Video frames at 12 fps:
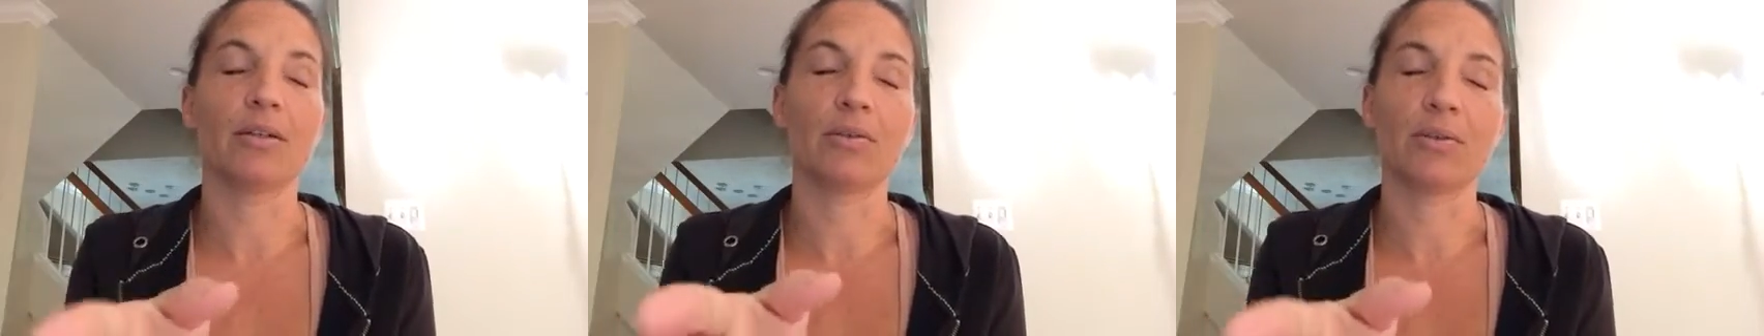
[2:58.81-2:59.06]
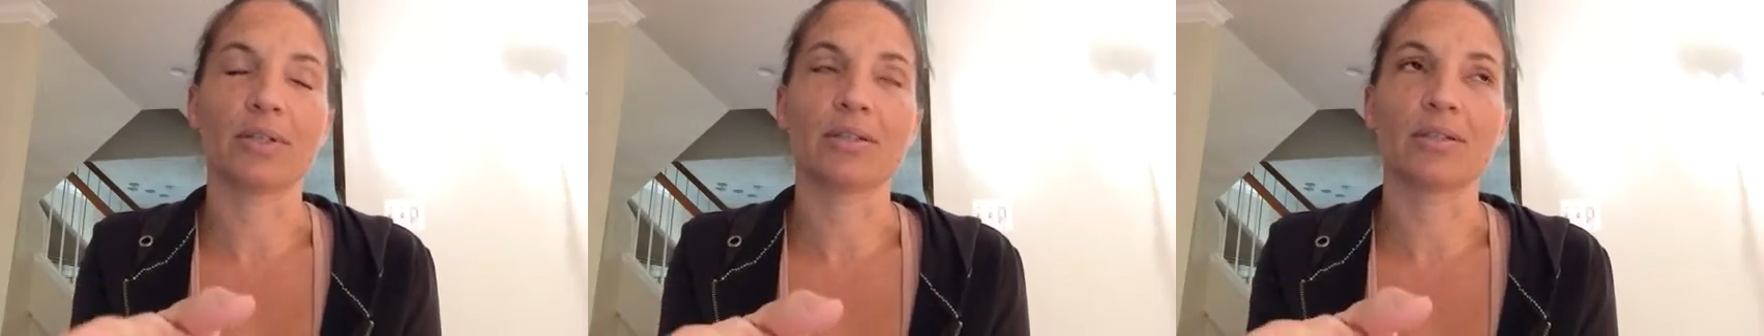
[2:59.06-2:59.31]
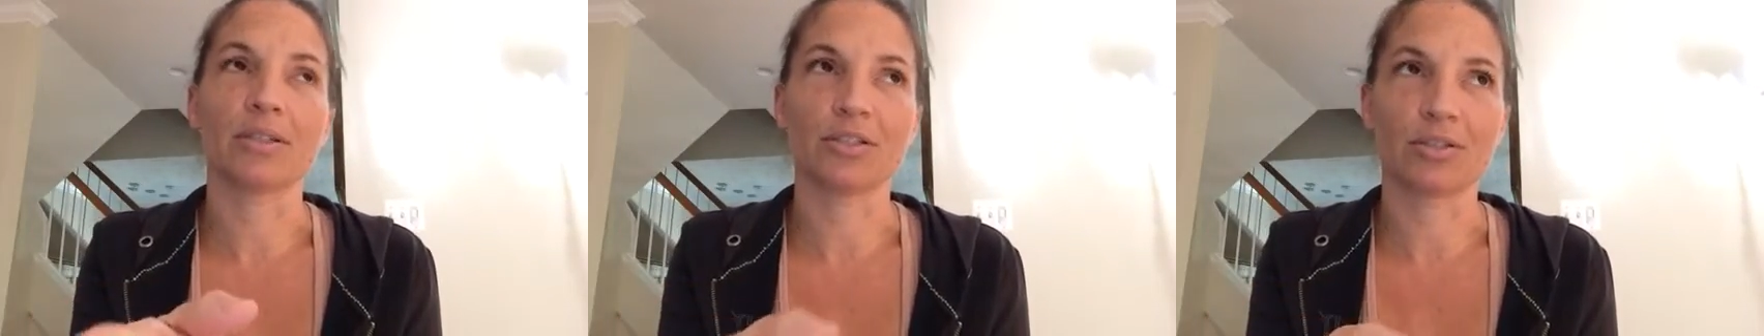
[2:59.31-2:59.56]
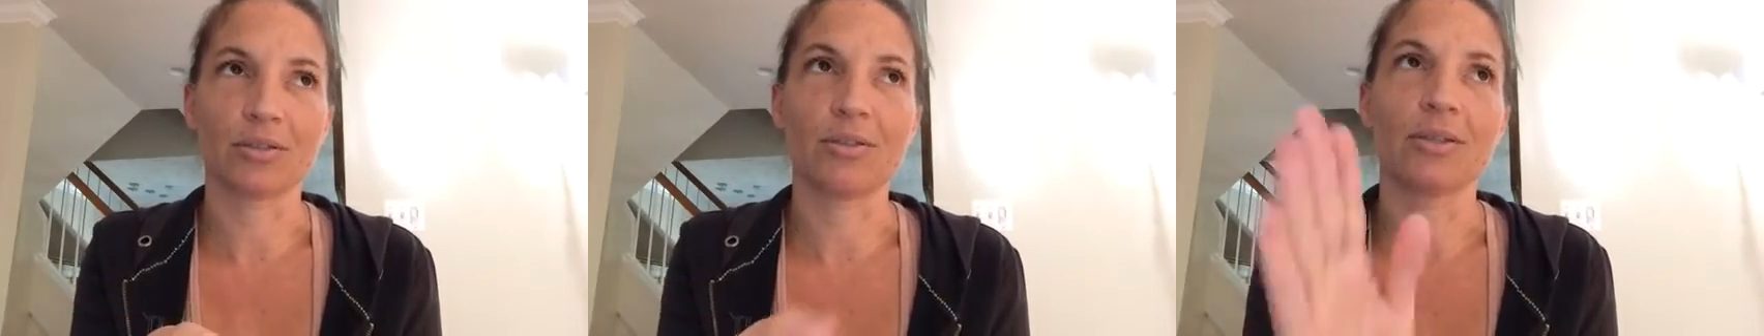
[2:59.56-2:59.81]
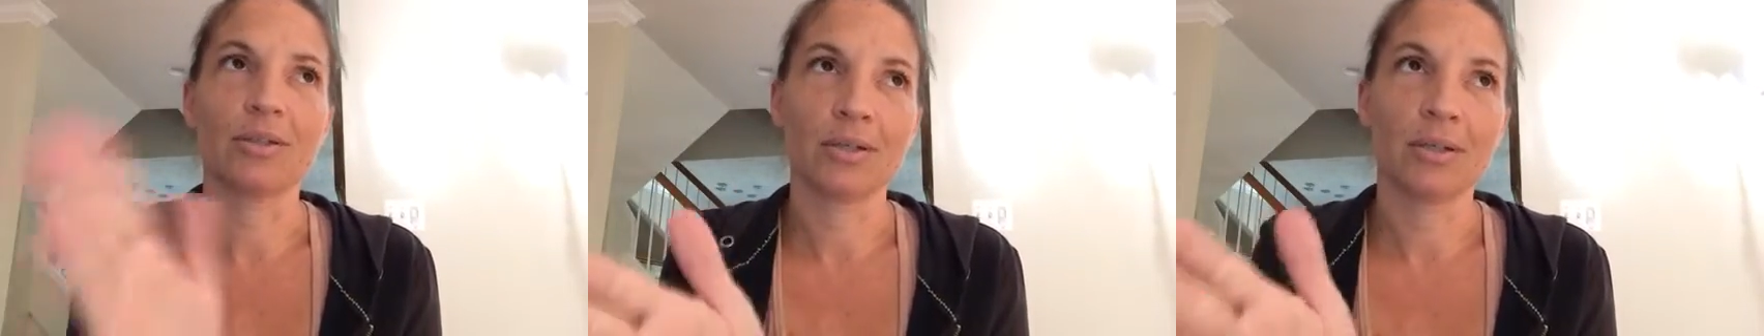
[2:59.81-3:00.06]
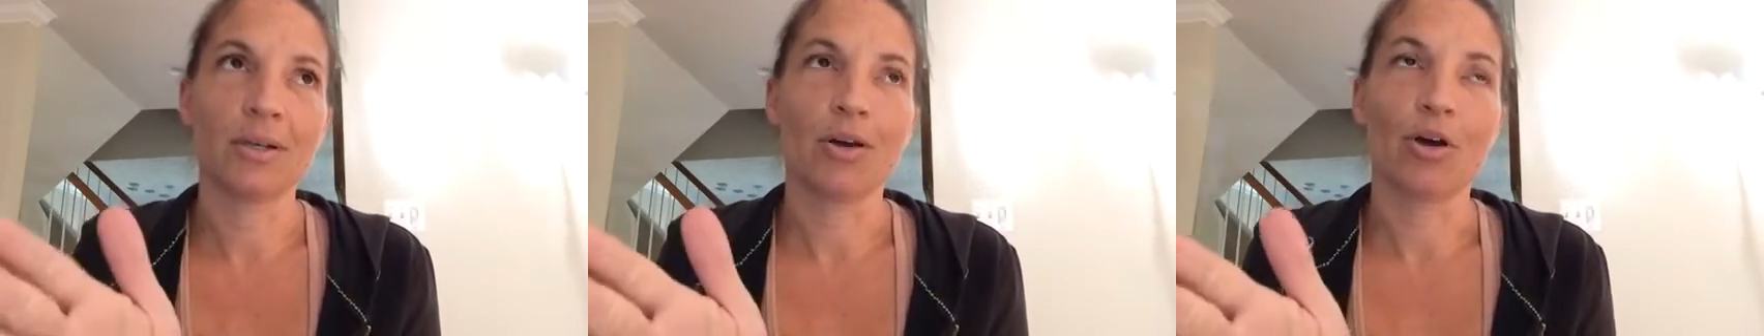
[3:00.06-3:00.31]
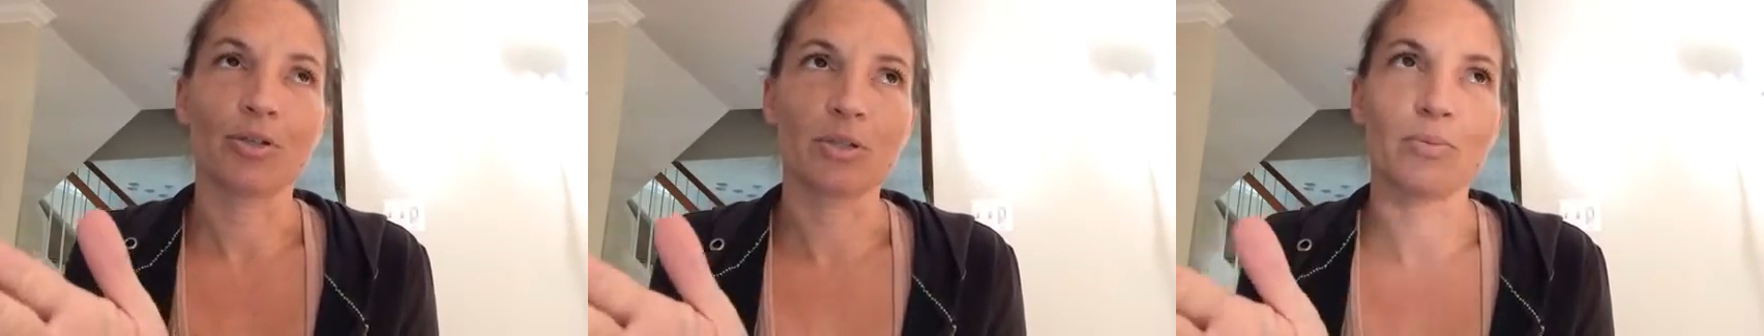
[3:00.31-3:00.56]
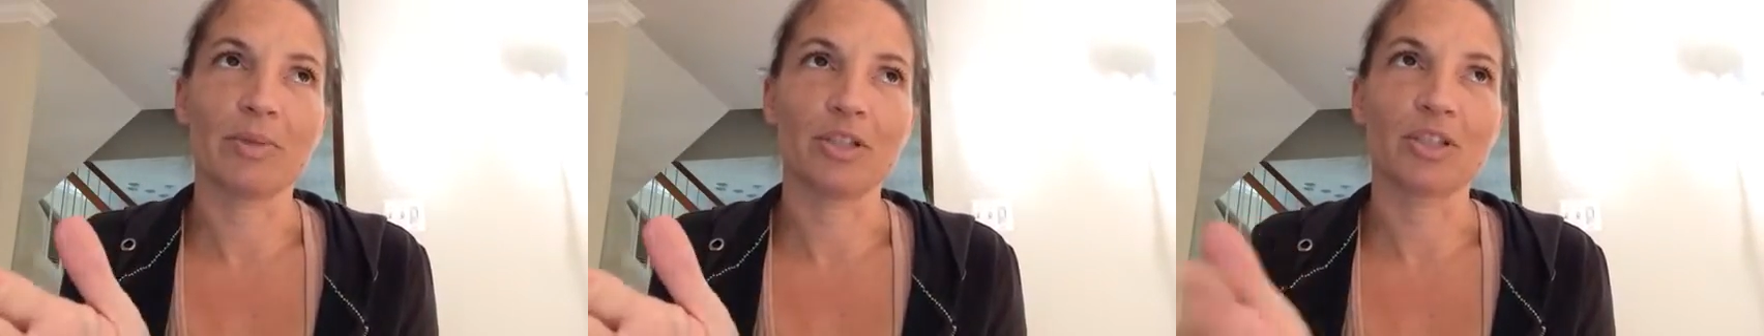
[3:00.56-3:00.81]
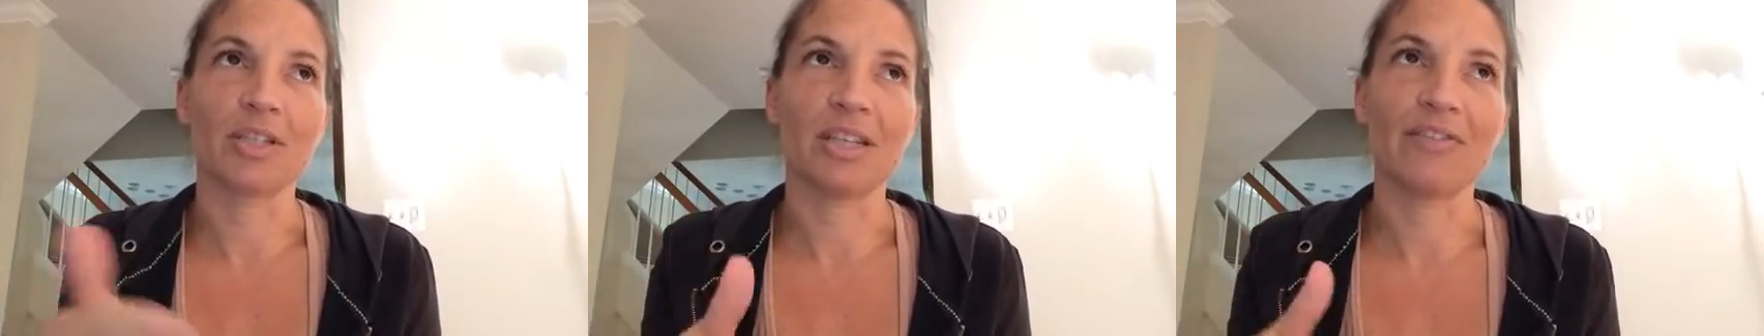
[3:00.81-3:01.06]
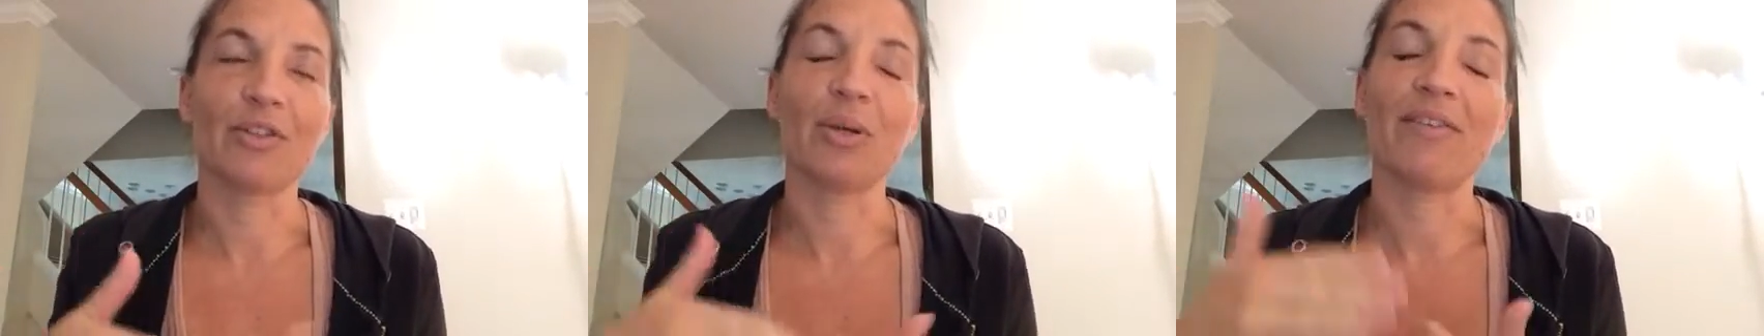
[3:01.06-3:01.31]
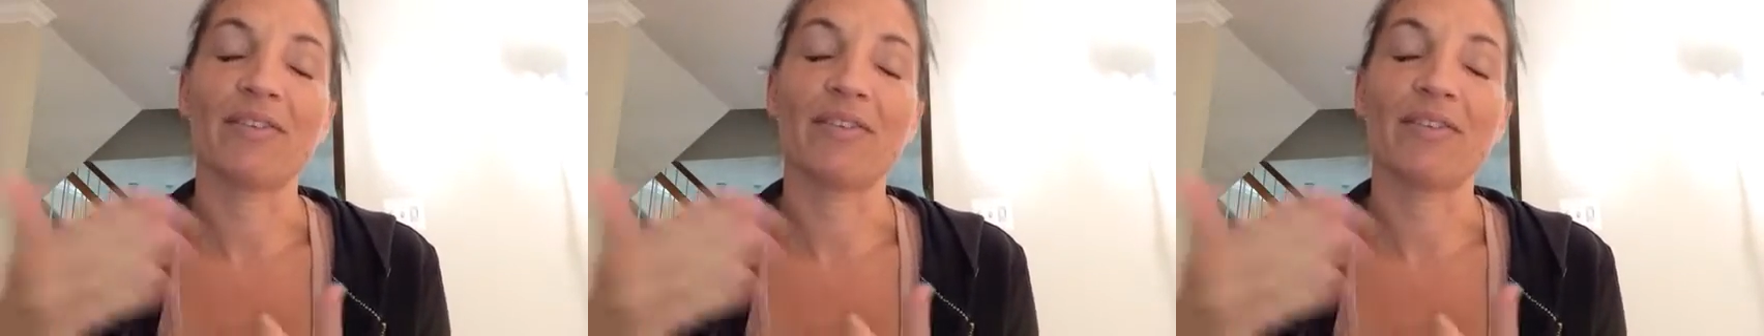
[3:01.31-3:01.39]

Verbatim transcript: Of course, I should also mention that if you